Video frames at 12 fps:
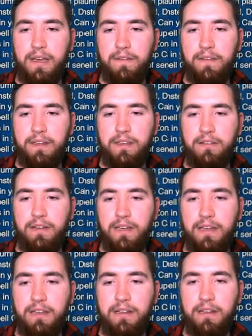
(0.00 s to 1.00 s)
I'm gonna go
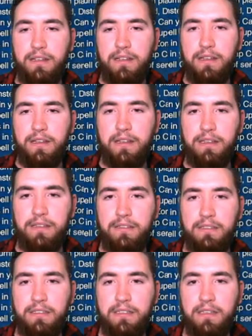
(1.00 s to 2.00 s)
ahead
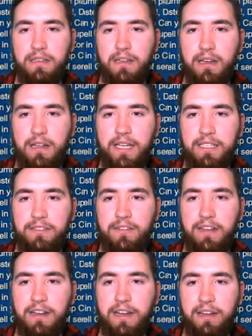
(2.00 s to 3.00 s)
and I'll
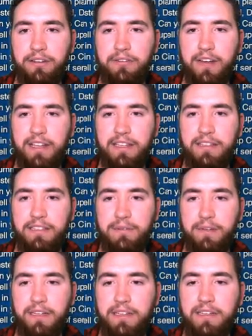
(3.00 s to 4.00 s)
activate a Necrovalley and see
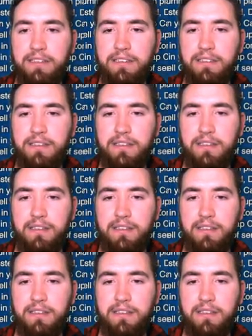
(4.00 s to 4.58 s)
what he does.